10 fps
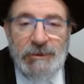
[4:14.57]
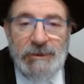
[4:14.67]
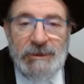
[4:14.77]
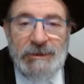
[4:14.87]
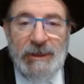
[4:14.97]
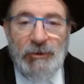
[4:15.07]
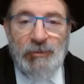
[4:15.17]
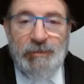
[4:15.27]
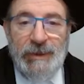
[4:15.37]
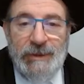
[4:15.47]
is now
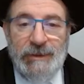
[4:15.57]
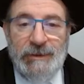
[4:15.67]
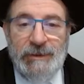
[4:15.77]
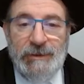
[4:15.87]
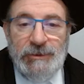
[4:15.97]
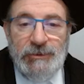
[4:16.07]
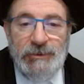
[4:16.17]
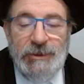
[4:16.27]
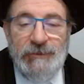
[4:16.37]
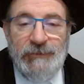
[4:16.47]
pinned to
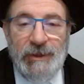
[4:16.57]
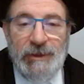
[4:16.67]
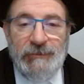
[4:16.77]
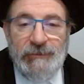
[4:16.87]
e5.